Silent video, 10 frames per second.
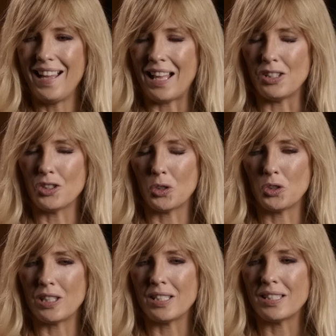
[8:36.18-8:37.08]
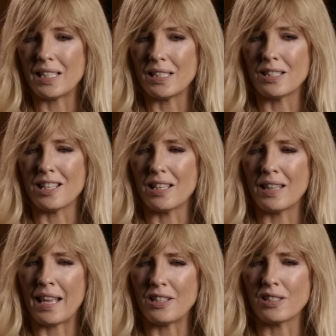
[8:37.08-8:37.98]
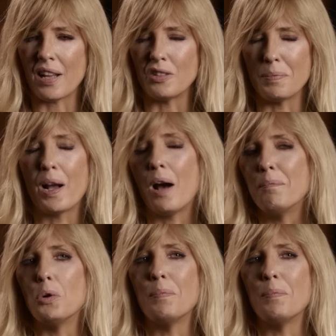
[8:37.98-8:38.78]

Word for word: And so she sees that they just have to become more